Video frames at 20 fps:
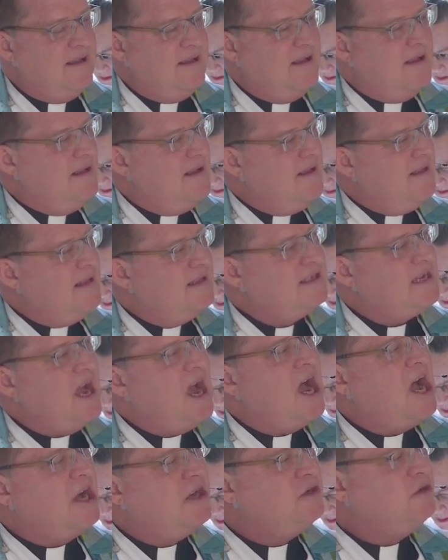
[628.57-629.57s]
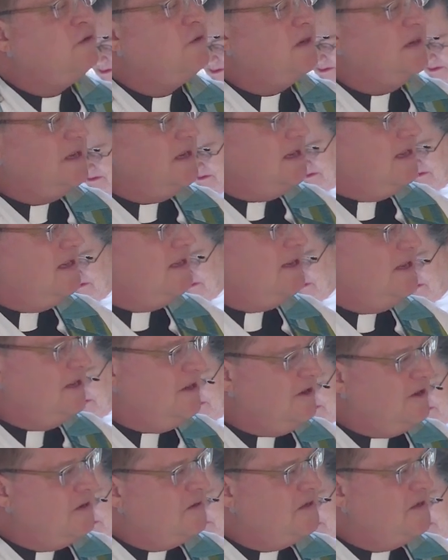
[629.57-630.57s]
that's 100
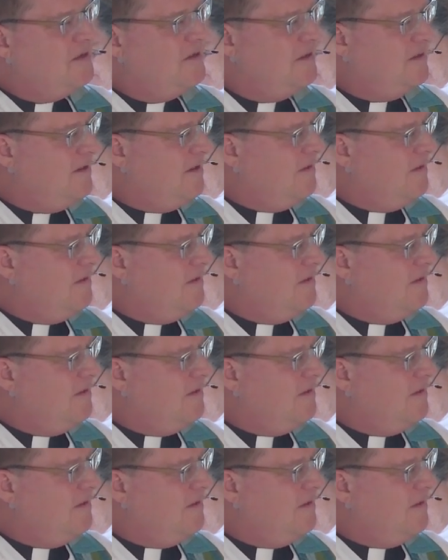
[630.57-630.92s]
years of your